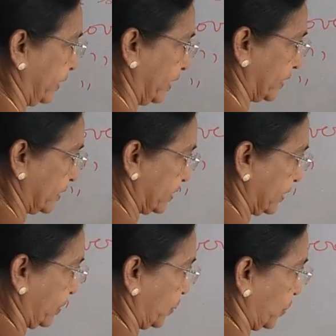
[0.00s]
That is
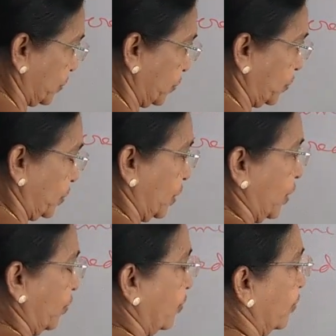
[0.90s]
equal to,
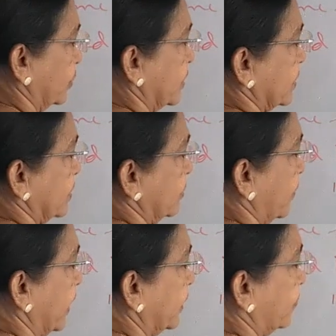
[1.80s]
just
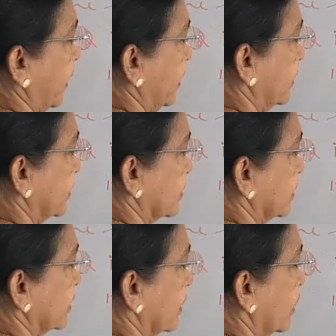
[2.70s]
multiply
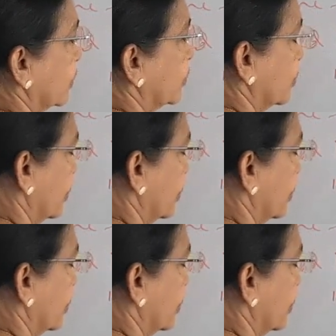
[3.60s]
it, 2